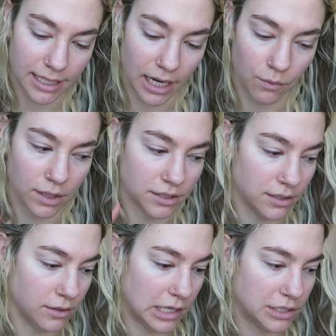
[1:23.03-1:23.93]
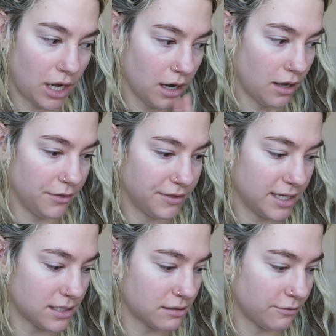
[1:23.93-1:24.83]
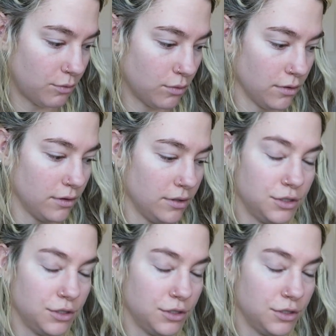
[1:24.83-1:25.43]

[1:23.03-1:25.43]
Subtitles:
and I want to talk on this for